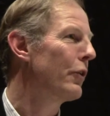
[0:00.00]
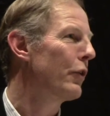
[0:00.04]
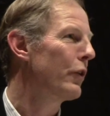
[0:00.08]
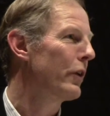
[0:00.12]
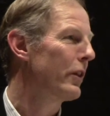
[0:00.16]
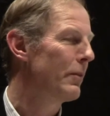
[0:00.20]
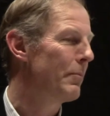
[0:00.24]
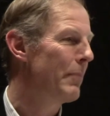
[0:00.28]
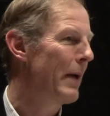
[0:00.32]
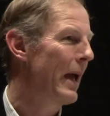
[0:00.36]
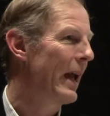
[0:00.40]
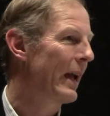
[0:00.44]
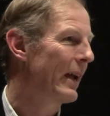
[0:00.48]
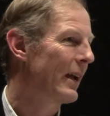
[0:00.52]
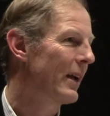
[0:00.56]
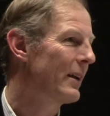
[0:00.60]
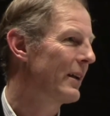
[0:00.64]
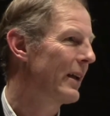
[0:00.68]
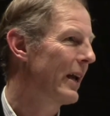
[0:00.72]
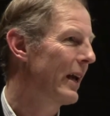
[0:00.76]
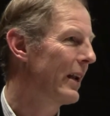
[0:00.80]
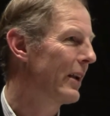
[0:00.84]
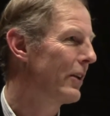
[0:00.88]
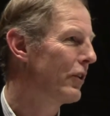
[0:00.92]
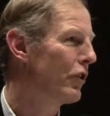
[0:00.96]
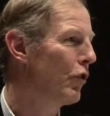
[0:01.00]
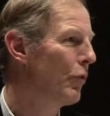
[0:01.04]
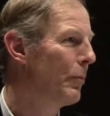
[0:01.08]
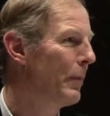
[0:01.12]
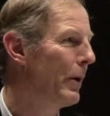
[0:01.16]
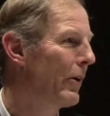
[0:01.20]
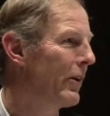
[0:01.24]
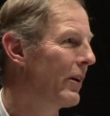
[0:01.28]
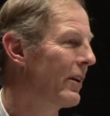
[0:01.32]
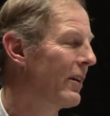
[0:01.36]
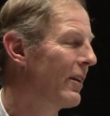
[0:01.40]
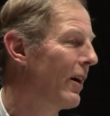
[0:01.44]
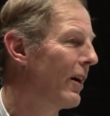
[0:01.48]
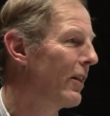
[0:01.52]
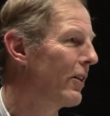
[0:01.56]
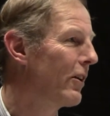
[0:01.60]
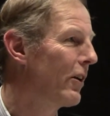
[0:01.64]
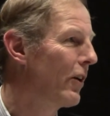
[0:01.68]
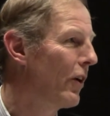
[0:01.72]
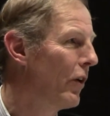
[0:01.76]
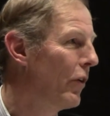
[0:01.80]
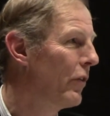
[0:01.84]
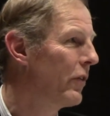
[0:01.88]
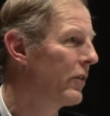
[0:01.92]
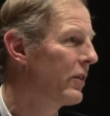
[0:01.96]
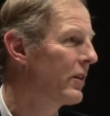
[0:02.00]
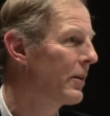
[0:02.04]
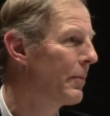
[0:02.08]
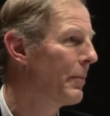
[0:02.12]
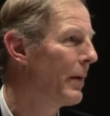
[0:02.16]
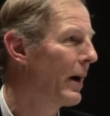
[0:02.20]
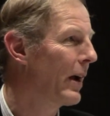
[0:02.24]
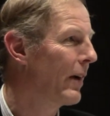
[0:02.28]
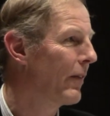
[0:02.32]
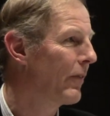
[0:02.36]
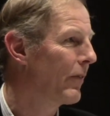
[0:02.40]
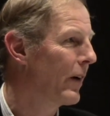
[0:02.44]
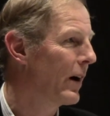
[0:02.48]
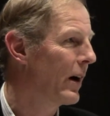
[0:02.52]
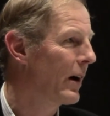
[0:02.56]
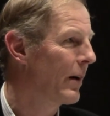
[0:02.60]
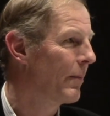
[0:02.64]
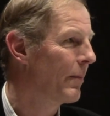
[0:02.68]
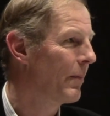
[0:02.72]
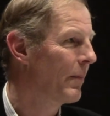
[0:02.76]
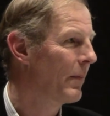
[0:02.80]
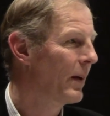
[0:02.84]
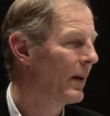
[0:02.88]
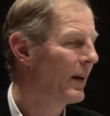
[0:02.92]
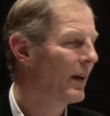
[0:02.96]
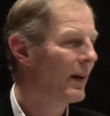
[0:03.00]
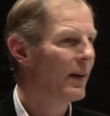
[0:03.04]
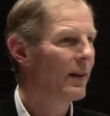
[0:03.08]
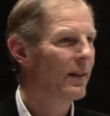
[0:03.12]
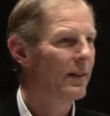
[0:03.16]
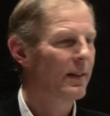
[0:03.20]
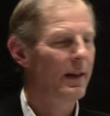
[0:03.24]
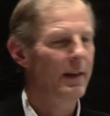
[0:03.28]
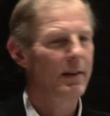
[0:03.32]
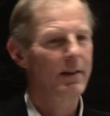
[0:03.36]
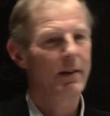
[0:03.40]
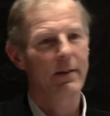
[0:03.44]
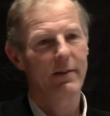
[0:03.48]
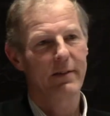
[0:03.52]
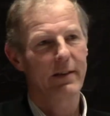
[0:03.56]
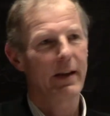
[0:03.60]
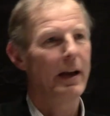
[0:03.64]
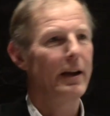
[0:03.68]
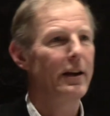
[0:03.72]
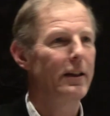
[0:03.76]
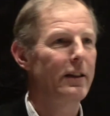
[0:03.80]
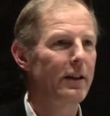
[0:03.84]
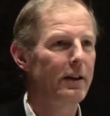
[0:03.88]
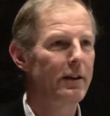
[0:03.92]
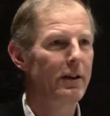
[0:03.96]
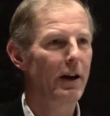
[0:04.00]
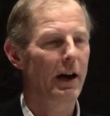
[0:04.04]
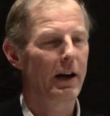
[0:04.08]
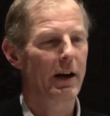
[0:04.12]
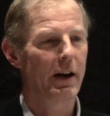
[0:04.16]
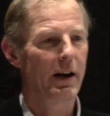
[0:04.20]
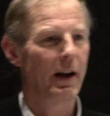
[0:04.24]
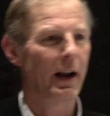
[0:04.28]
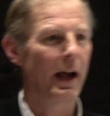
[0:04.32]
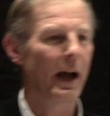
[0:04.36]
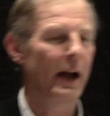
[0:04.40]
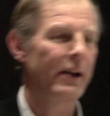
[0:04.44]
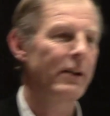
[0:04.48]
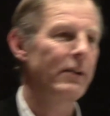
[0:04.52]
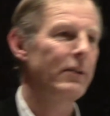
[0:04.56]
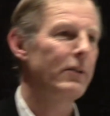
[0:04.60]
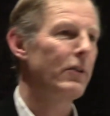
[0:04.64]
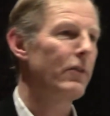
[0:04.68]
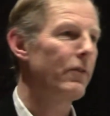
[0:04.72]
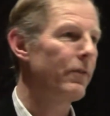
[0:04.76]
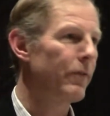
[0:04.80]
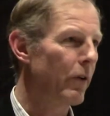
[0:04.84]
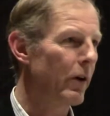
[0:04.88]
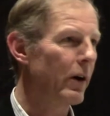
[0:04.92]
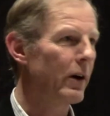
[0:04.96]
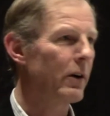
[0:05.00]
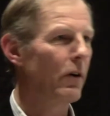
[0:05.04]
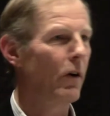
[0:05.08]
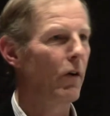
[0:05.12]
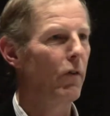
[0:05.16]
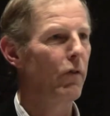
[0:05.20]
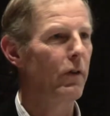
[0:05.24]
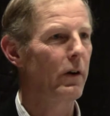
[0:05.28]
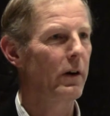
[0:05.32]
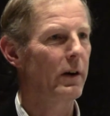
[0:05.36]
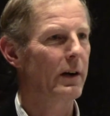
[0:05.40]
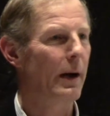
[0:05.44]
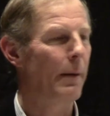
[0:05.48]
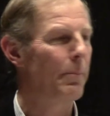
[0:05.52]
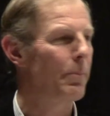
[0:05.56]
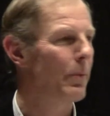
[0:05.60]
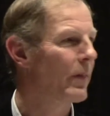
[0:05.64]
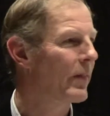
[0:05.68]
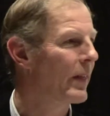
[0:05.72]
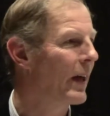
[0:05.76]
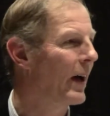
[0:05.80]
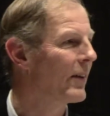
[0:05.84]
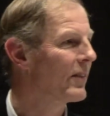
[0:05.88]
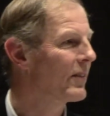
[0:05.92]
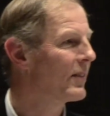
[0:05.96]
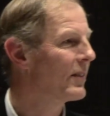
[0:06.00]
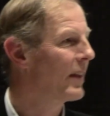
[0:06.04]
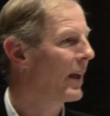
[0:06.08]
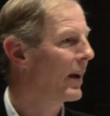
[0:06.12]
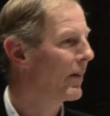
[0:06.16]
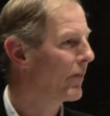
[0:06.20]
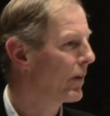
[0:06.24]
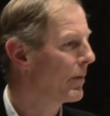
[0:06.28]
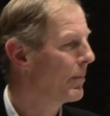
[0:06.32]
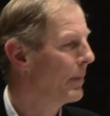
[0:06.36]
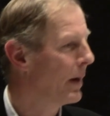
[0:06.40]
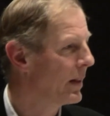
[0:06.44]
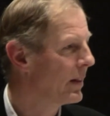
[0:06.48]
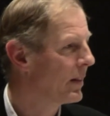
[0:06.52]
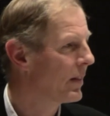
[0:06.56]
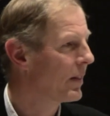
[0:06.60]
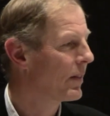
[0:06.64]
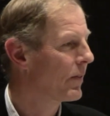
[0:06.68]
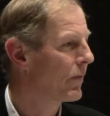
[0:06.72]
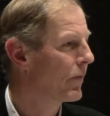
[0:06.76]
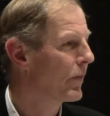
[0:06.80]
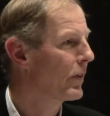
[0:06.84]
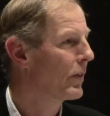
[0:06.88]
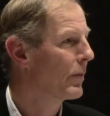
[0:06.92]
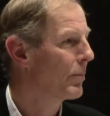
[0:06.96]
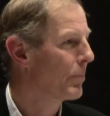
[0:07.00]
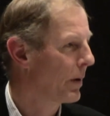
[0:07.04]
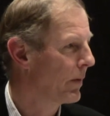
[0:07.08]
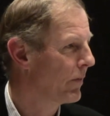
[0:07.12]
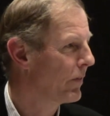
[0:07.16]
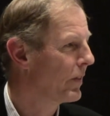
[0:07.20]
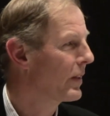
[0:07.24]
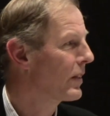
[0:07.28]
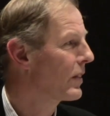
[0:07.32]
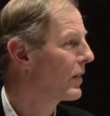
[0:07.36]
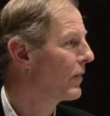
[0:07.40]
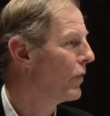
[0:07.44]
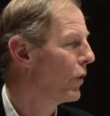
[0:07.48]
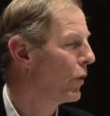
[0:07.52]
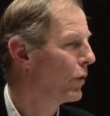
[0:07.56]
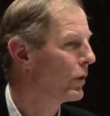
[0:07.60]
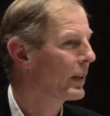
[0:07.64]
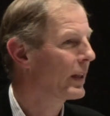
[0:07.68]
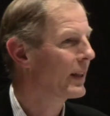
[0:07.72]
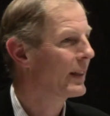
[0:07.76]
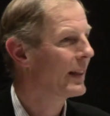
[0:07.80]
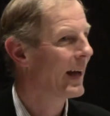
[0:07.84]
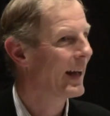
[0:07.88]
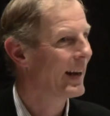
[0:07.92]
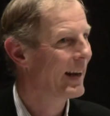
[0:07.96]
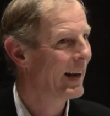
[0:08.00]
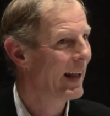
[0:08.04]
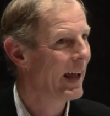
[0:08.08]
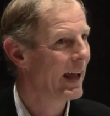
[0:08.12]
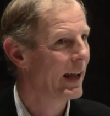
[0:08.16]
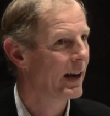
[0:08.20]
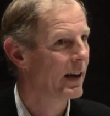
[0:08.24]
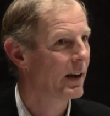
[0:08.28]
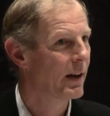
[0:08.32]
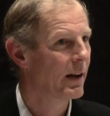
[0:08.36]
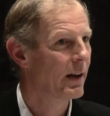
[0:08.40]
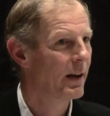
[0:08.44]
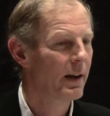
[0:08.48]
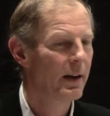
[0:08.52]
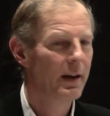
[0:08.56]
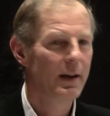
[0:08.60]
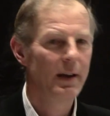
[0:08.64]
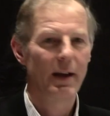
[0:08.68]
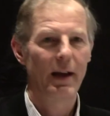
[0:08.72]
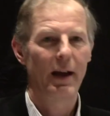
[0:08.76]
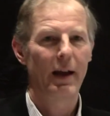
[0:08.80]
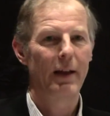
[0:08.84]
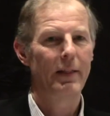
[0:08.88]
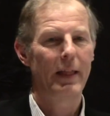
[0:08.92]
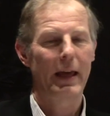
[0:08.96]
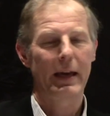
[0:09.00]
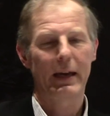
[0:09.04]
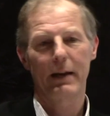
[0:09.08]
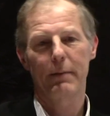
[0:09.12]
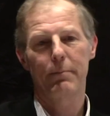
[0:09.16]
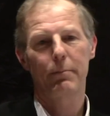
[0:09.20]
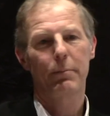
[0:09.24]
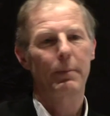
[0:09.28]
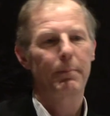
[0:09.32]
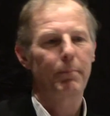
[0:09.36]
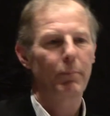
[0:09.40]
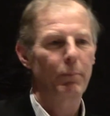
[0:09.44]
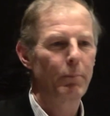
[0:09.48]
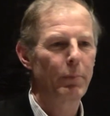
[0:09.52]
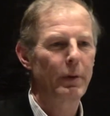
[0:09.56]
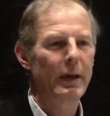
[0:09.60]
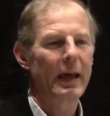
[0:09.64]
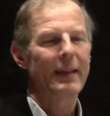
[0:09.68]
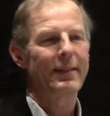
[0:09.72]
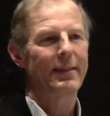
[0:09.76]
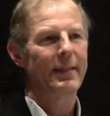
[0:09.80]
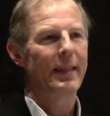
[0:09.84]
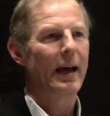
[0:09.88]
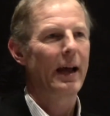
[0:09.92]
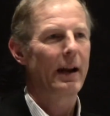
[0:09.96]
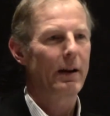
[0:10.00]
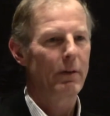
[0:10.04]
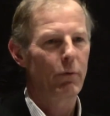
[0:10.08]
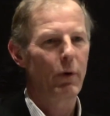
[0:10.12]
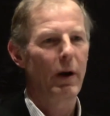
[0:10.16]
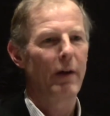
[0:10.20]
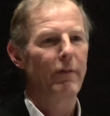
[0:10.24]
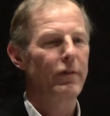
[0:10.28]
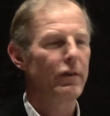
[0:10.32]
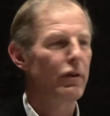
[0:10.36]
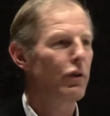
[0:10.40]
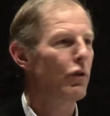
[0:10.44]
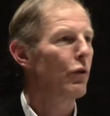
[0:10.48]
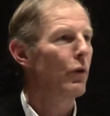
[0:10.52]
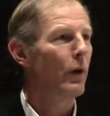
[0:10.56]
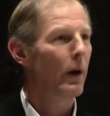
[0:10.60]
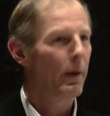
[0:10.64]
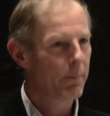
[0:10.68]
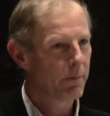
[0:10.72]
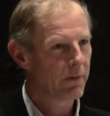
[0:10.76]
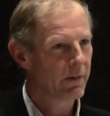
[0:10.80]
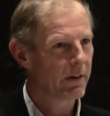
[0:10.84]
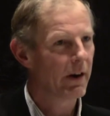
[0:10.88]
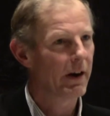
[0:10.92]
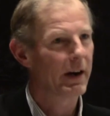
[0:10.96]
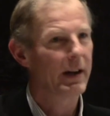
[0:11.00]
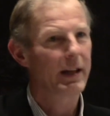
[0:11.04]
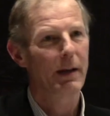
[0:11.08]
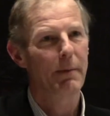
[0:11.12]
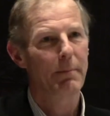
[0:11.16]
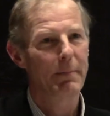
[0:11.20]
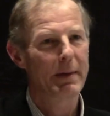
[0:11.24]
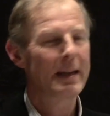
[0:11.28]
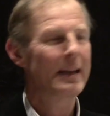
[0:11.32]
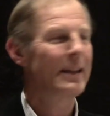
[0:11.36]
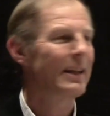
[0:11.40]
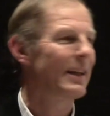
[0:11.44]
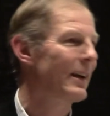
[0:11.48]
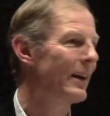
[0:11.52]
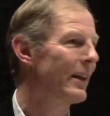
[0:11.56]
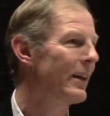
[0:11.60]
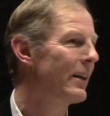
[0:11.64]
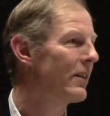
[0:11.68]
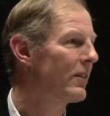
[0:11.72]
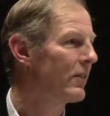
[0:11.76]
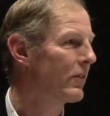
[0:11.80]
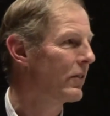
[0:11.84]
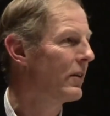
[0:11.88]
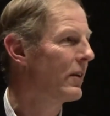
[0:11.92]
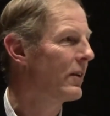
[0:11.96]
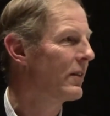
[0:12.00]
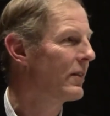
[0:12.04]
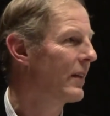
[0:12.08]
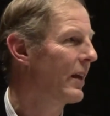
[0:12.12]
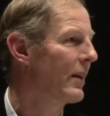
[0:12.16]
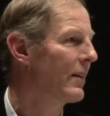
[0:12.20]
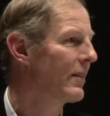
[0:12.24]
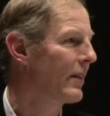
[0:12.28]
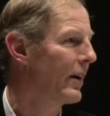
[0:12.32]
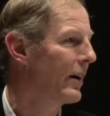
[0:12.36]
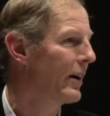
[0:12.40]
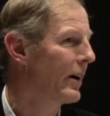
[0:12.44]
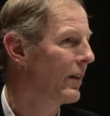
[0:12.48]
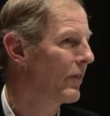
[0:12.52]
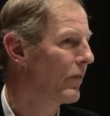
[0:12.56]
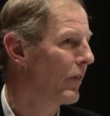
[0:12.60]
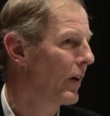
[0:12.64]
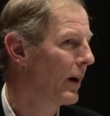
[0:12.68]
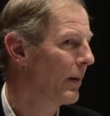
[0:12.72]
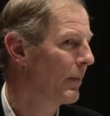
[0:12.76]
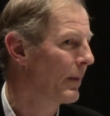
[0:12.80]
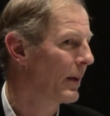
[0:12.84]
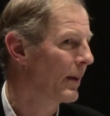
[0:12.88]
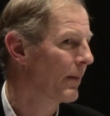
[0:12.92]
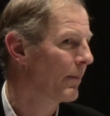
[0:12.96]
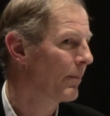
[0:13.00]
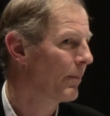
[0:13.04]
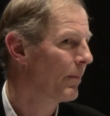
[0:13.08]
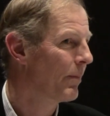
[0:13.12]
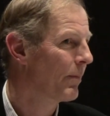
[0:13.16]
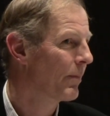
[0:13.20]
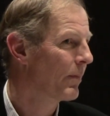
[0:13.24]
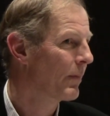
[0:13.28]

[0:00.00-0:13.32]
to go to the bank and get a two million dollar loan to buy a farm. They just sign in the dotted line to fork over a couple thousand every month for the privilege of holding that land. And they could get that revenue starting immediately as soon as they started farming.